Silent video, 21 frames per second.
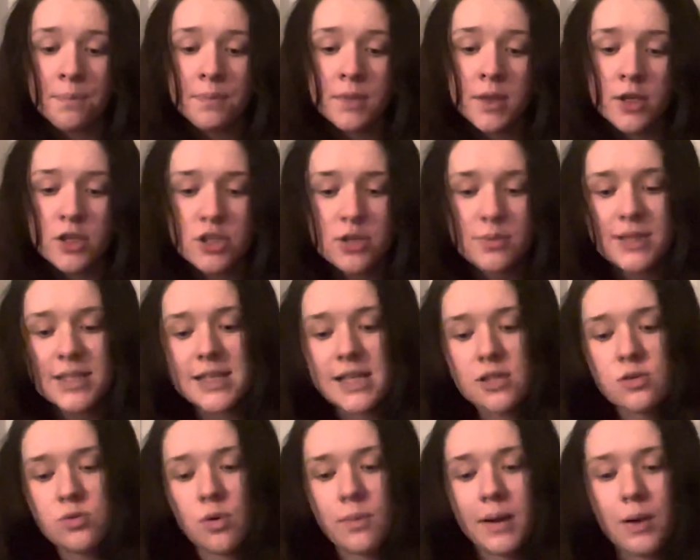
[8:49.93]
somebody's
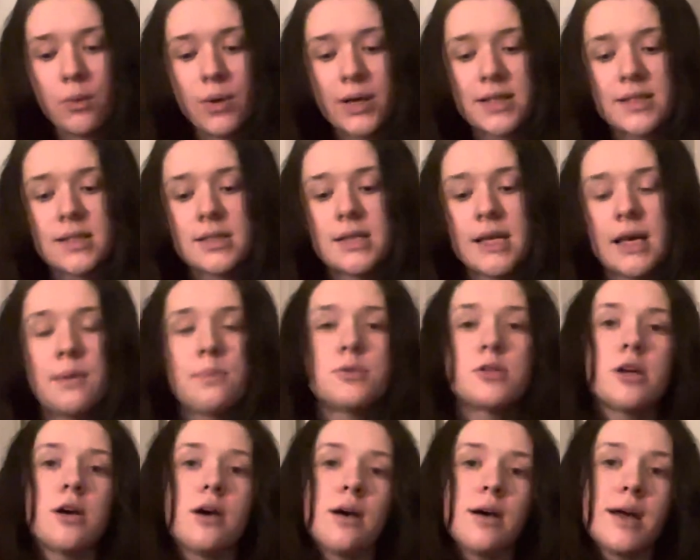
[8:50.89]
asked what my winter
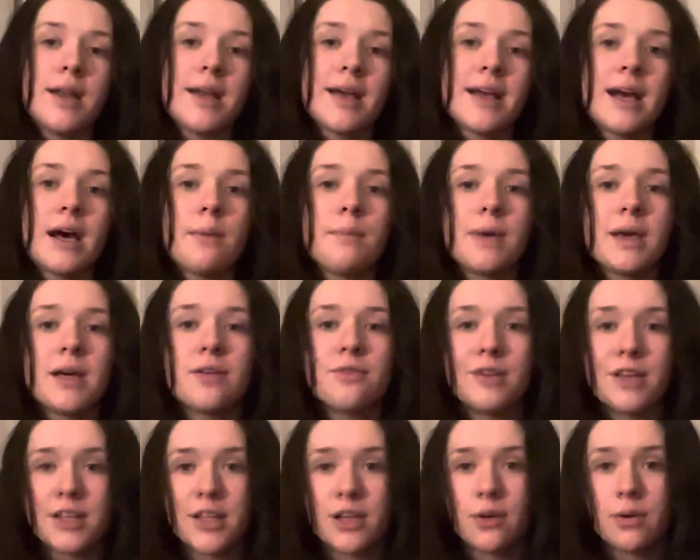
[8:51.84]
tips are, and I can make a
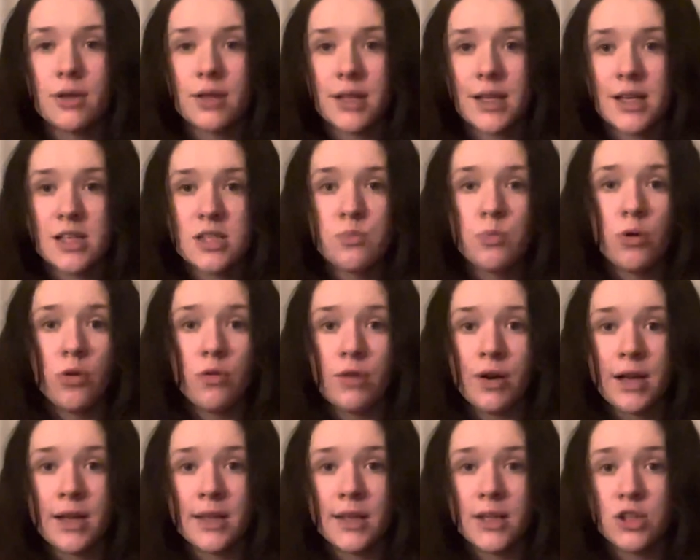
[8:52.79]
video on this, but
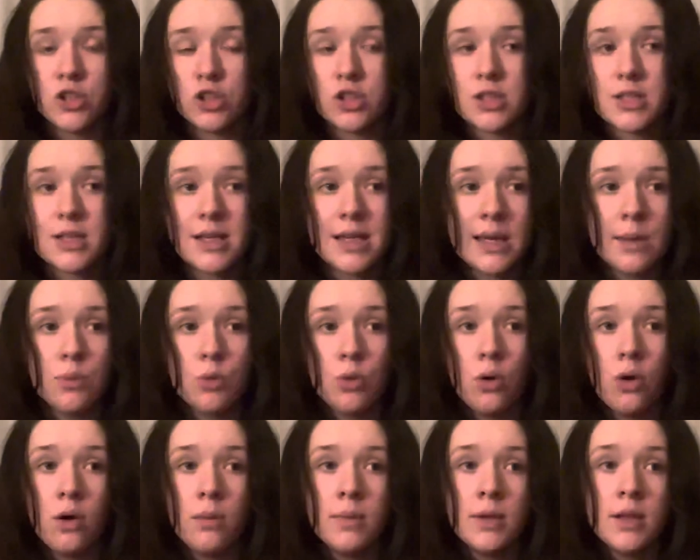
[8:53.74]
really just keep
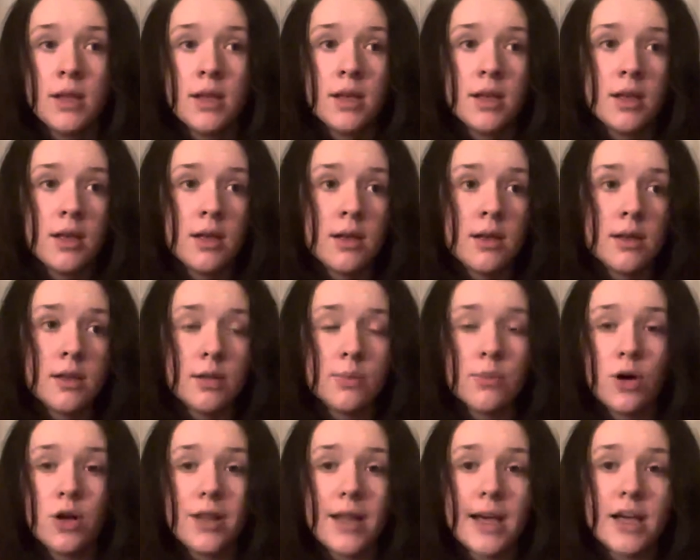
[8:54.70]
warm. The
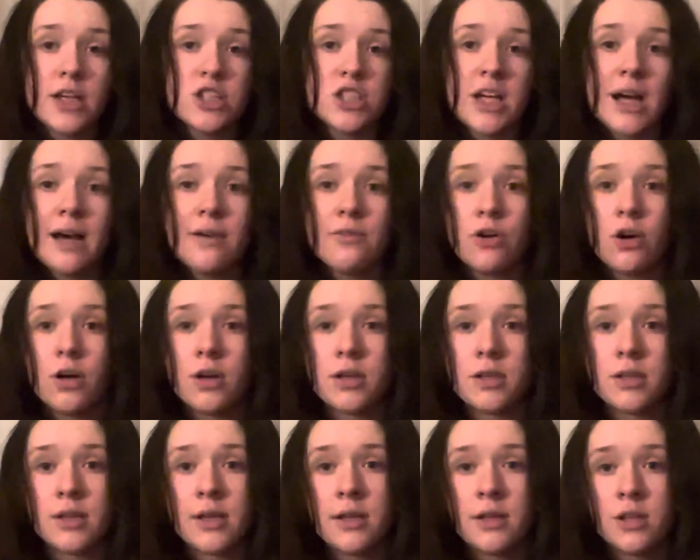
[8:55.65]
more layers you have
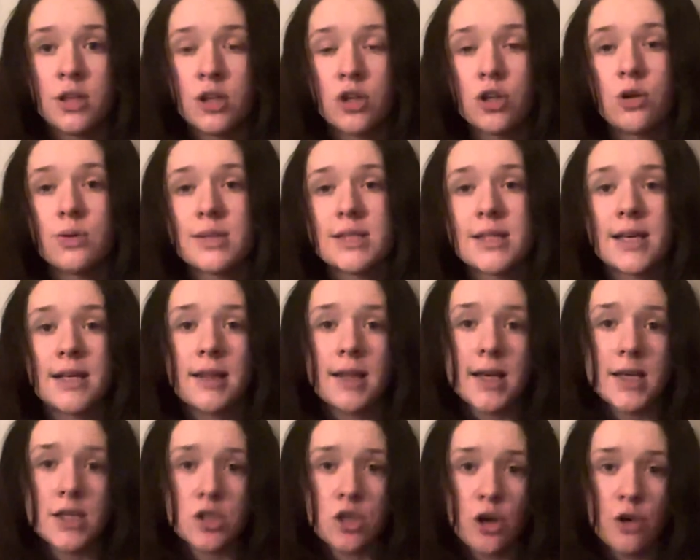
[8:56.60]
on, you can always take
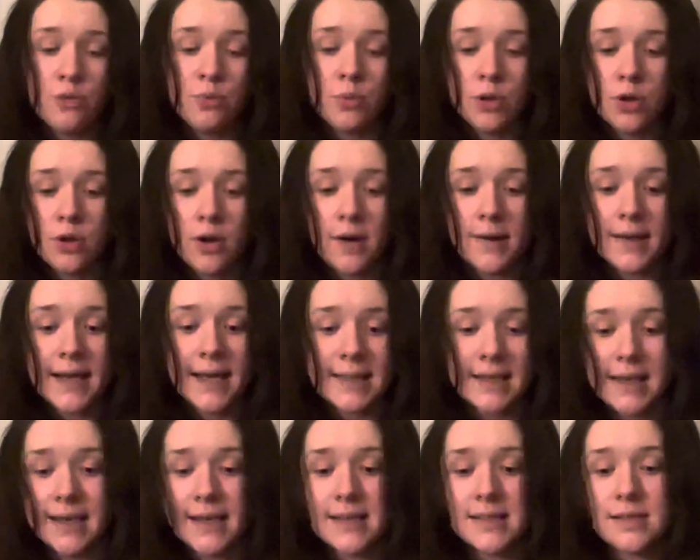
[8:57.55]
layers off, but you can't
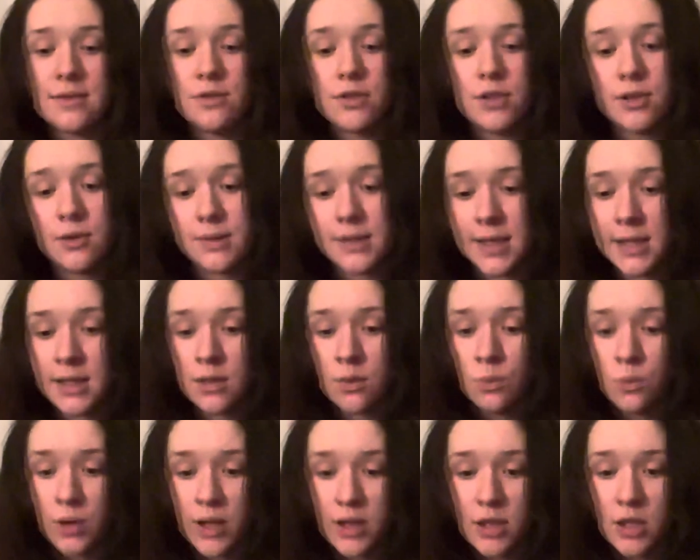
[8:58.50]
add layers if you don't take
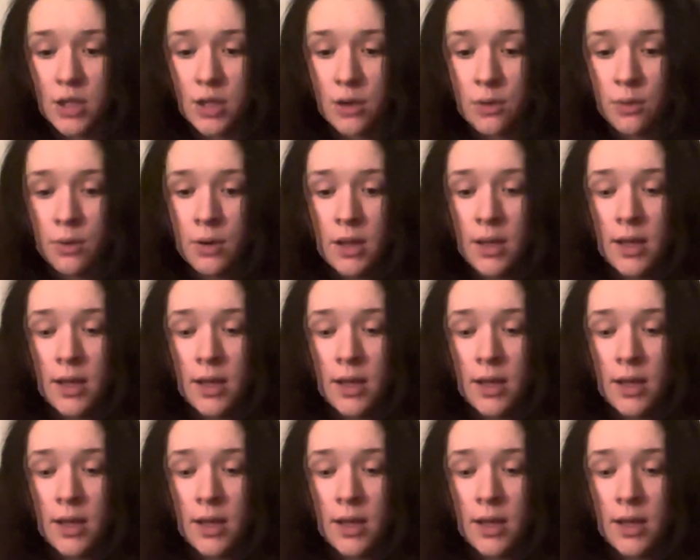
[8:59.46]
them with you.